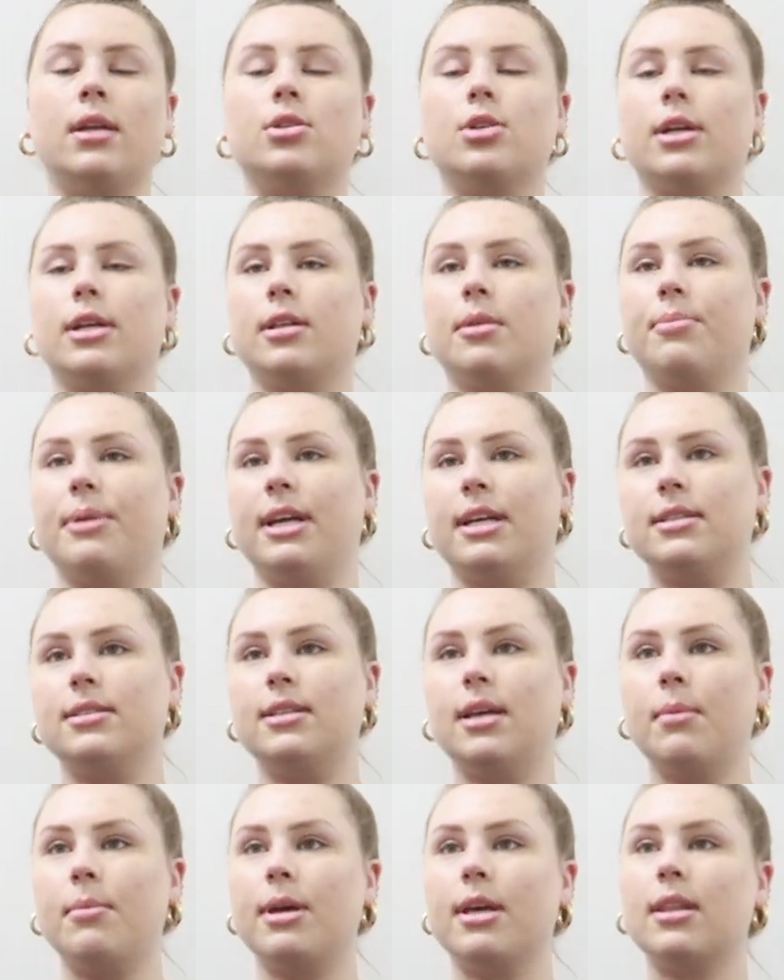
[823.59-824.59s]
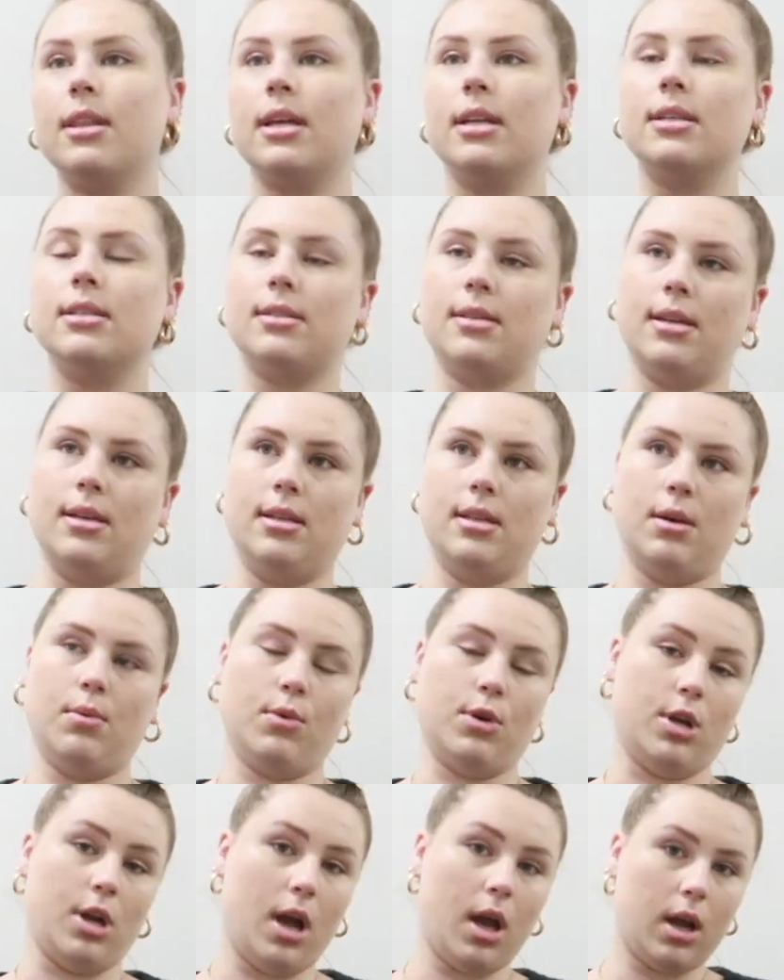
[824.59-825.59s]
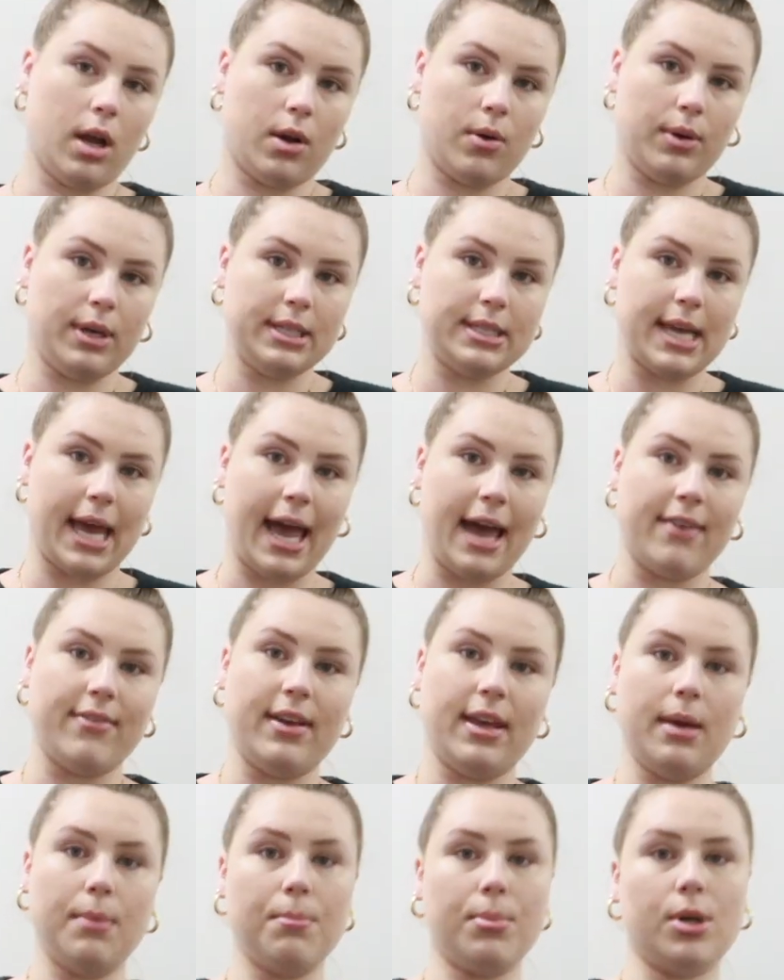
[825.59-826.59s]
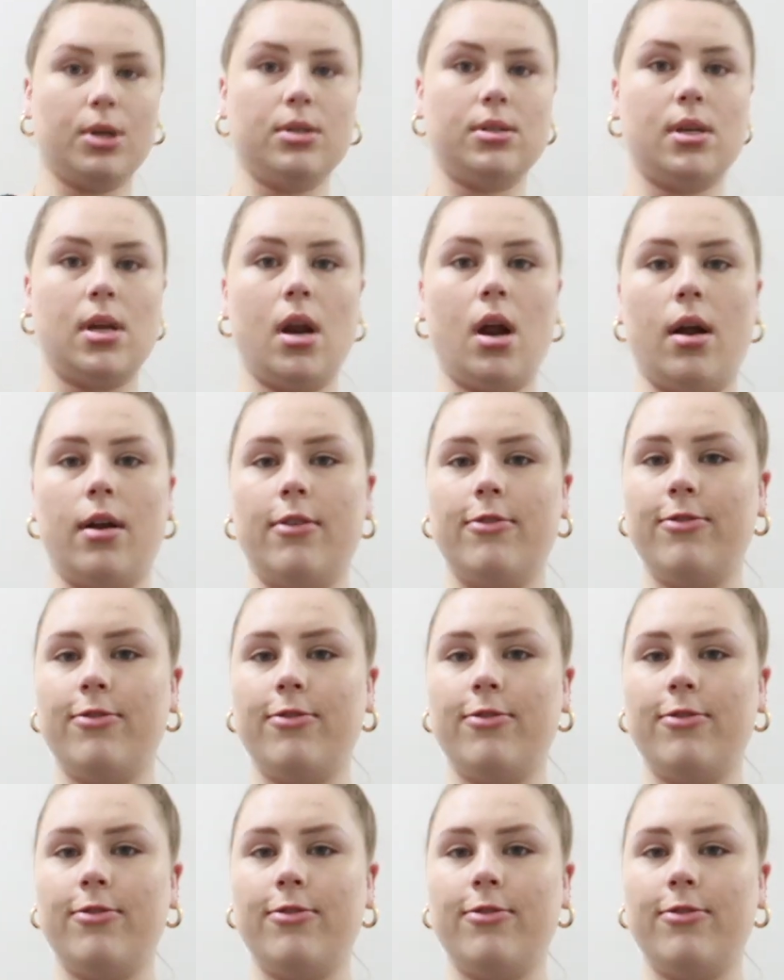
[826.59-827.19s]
During the pandemic, they decided that we're not going to have in-person on